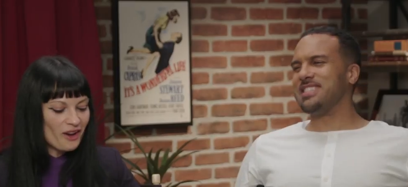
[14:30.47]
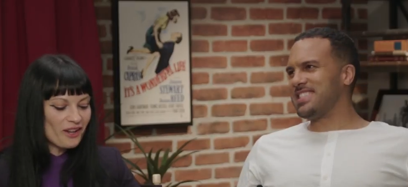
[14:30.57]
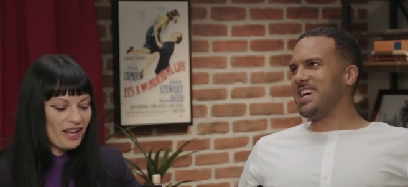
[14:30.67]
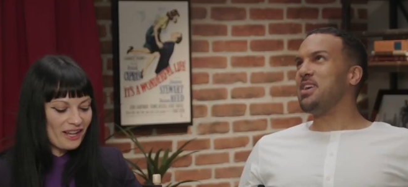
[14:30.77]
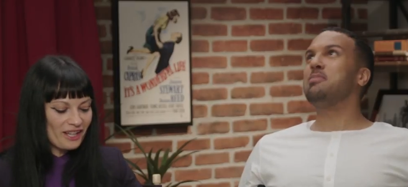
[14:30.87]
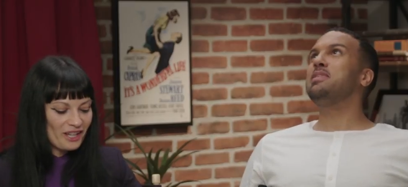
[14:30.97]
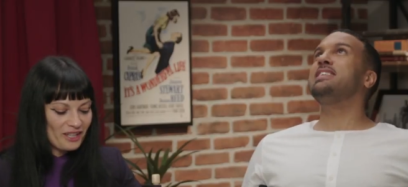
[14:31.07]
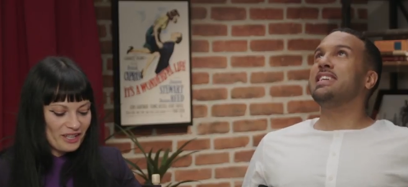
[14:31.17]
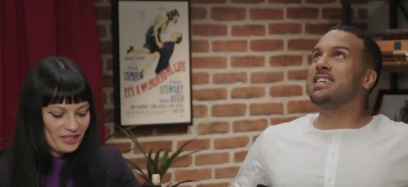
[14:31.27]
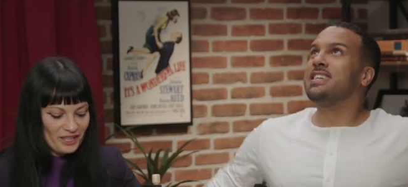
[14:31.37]
Speaker 1: Let's okay. go. I'm
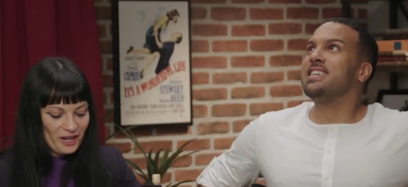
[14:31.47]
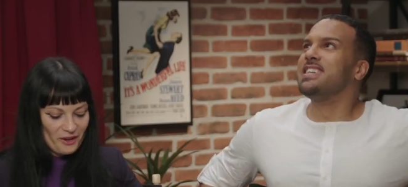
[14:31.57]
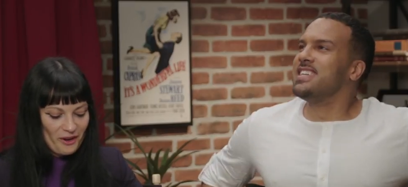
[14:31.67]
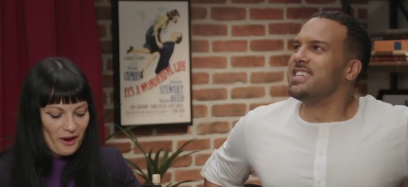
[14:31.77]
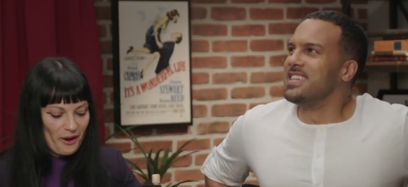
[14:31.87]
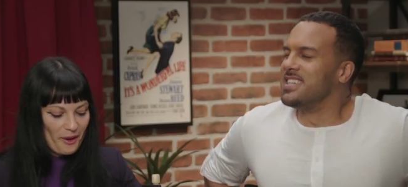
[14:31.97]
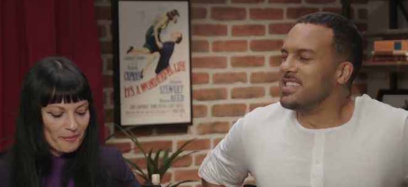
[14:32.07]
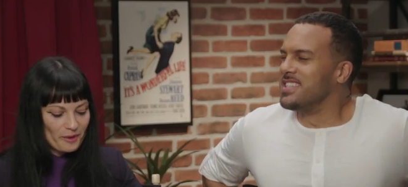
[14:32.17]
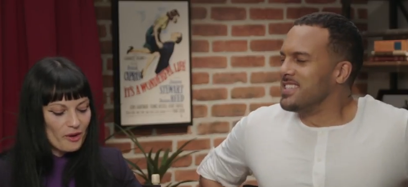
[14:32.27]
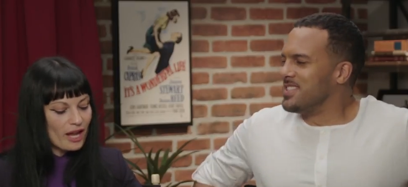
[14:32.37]
ready.
Speaker 2: No.
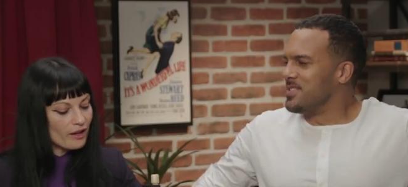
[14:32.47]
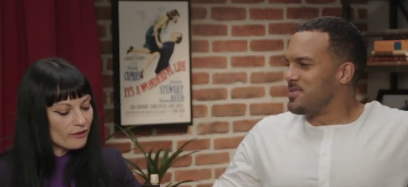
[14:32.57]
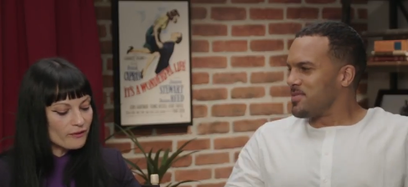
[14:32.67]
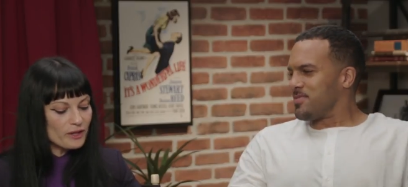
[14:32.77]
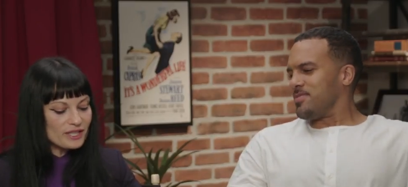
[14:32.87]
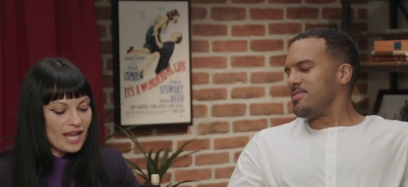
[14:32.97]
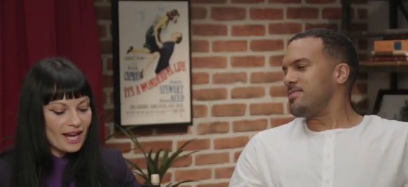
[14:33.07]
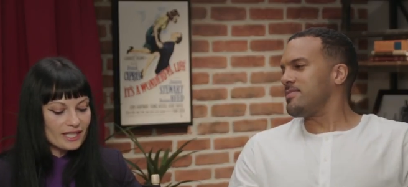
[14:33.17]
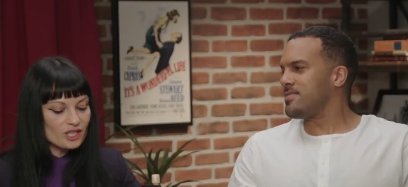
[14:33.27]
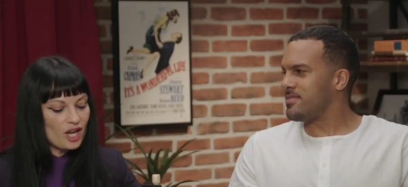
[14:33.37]
Um, okay. First
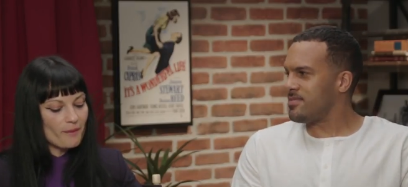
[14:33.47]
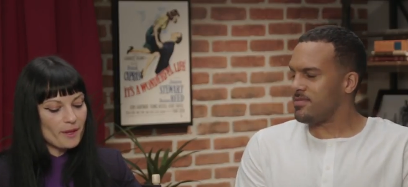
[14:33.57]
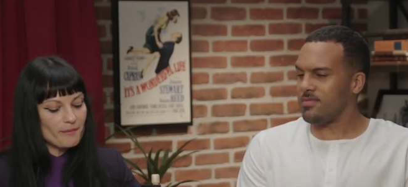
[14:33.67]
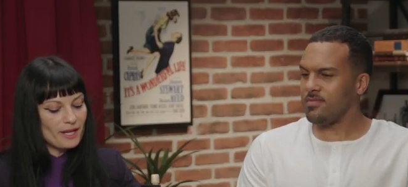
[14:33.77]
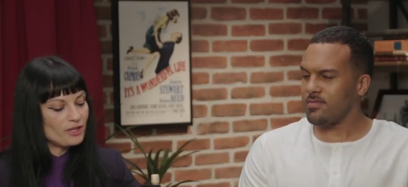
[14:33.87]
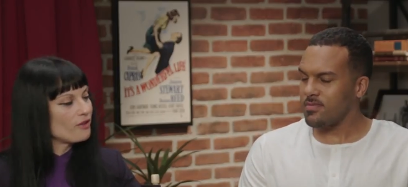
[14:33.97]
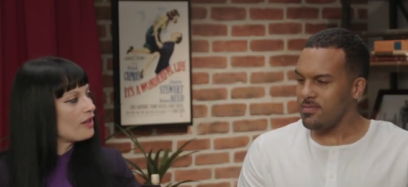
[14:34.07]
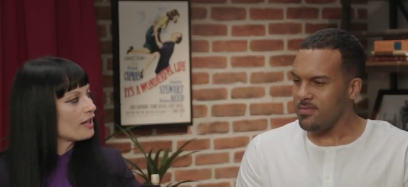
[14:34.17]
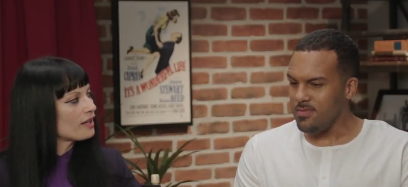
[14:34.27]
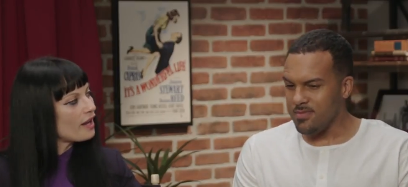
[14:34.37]
acting job that made you
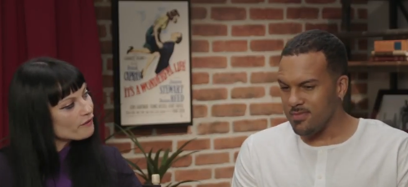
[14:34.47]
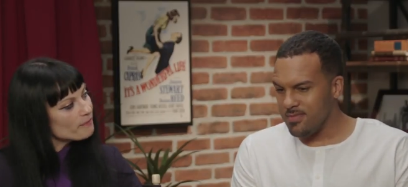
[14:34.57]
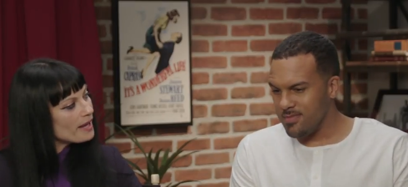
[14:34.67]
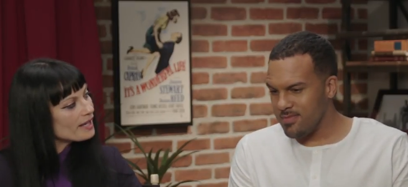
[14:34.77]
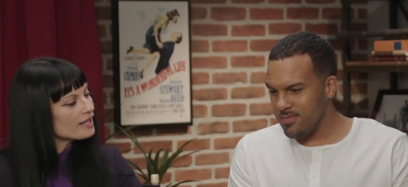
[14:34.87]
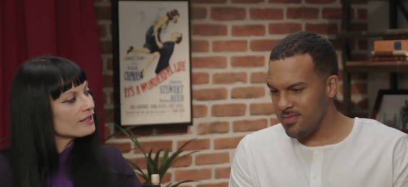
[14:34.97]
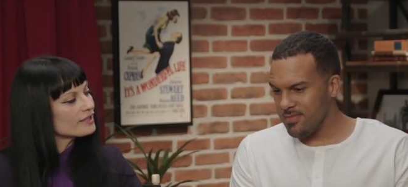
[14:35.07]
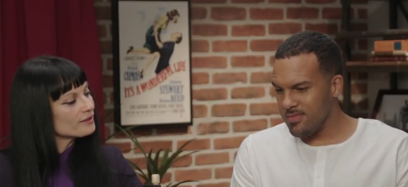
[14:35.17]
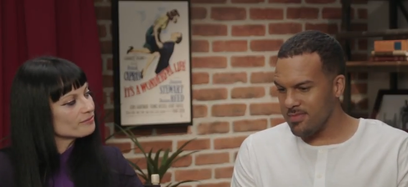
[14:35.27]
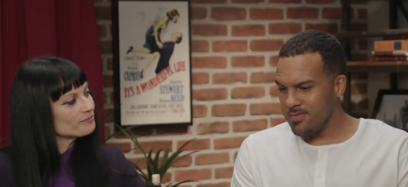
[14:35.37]
think I've made
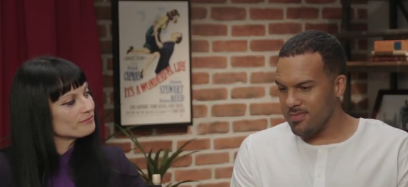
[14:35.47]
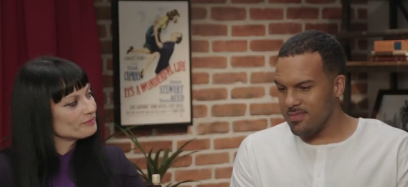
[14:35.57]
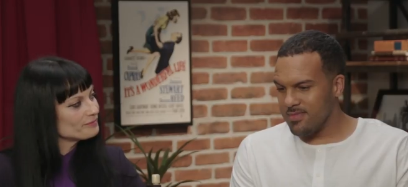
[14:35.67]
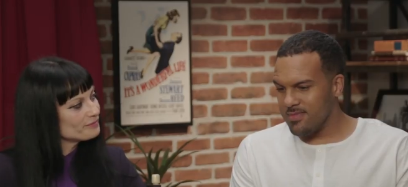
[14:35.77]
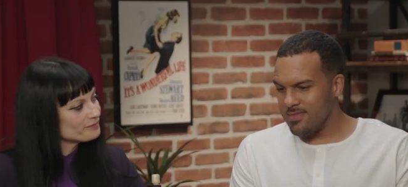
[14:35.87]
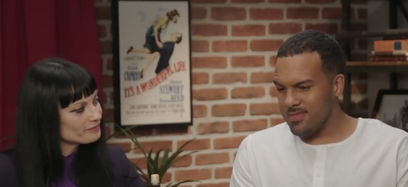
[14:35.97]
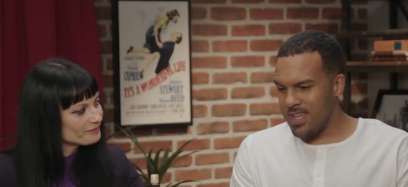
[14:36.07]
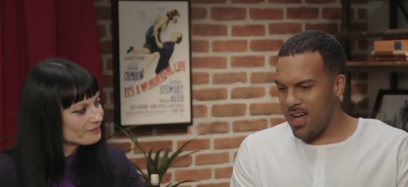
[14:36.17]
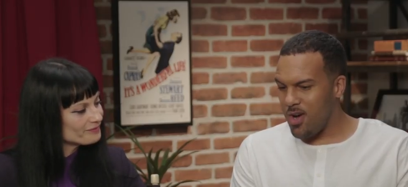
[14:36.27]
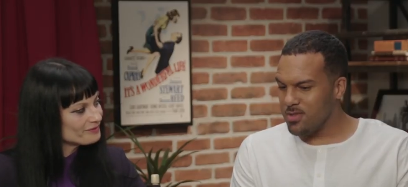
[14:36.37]
it.
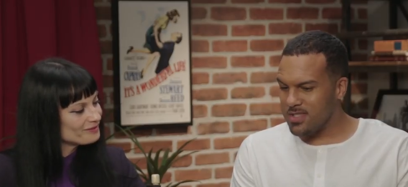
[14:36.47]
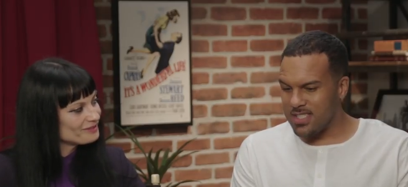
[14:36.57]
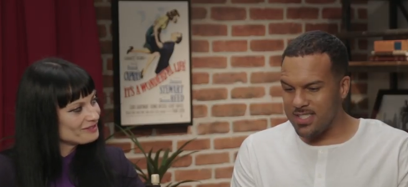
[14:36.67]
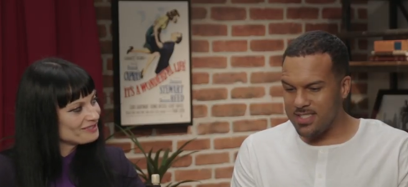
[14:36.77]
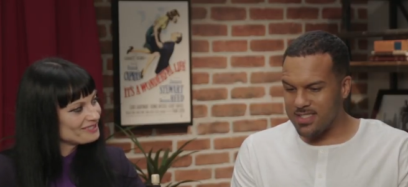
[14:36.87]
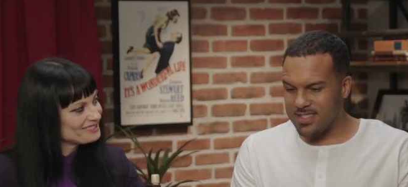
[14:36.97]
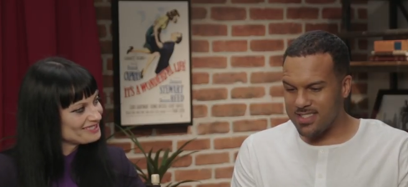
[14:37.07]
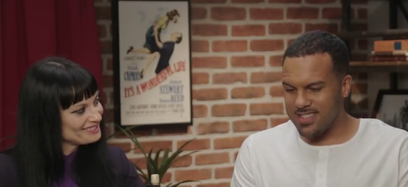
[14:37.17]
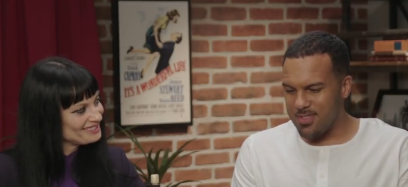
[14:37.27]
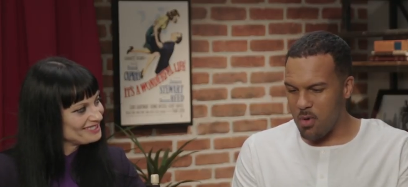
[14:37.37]
Speaker 1: Oh,
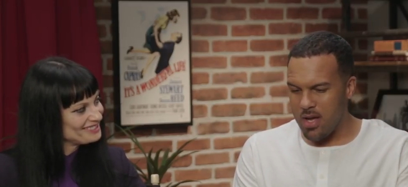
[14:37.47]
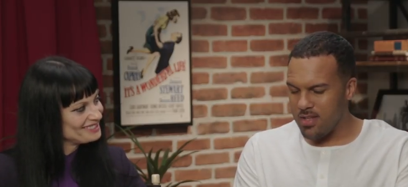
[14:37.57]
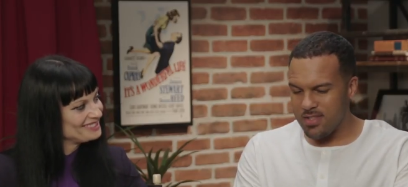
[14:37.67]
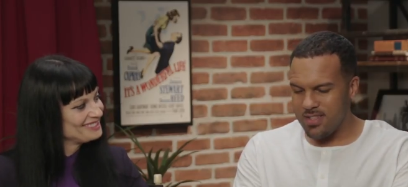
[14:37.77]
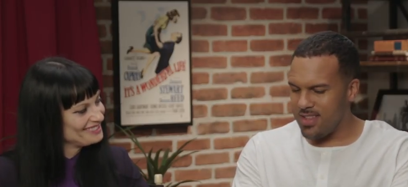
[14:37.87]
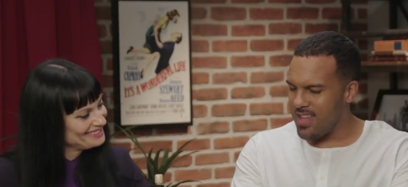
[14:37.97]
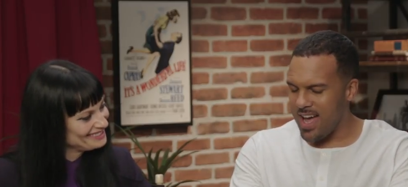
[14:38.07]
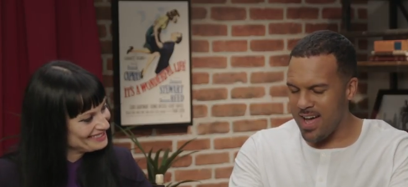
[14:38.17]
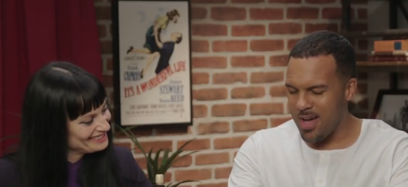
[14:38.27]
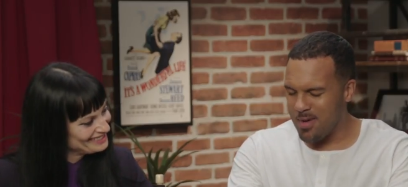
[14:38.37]
geez. Well,
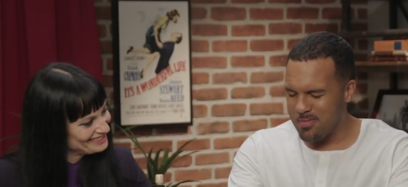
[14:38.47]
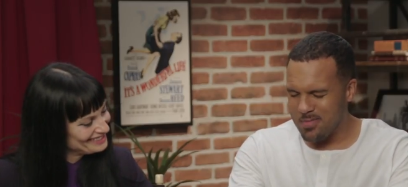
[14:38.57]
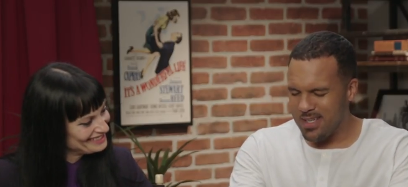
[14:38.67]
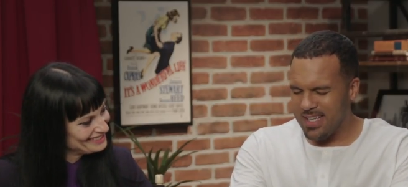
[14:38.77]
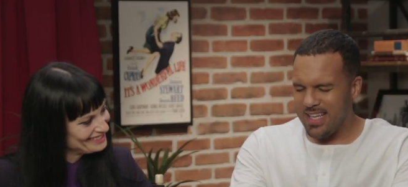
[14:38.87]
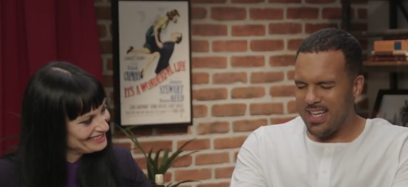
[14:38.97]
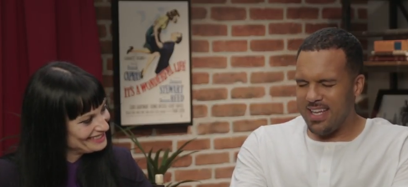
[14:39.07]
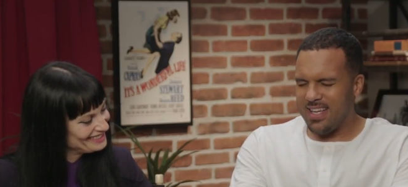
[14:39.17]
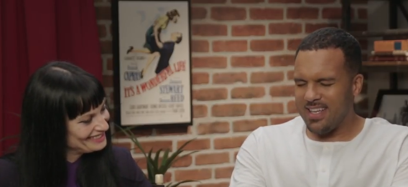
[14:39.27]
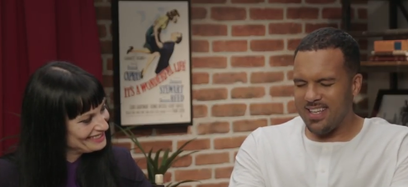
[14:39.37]
um,
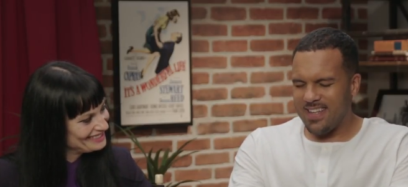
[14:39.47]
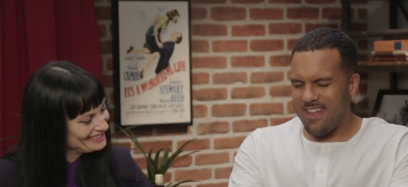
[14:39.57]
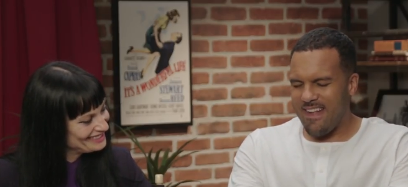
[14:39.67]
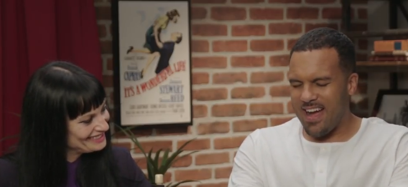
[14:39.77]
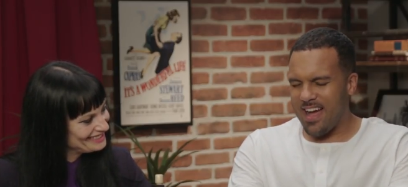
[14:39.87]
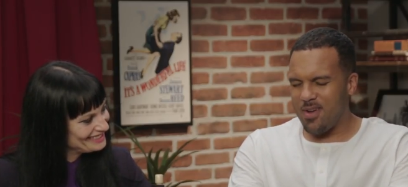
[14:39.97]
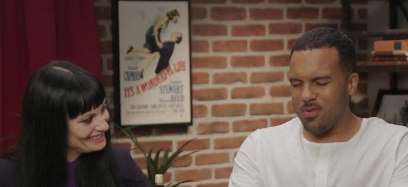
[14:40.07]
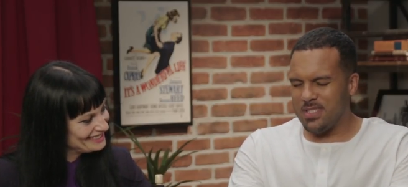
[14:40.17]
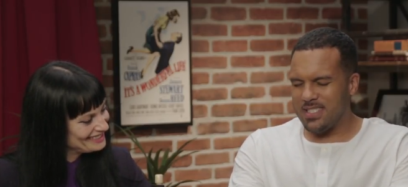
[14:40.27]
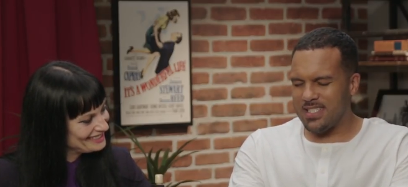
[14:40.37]
I would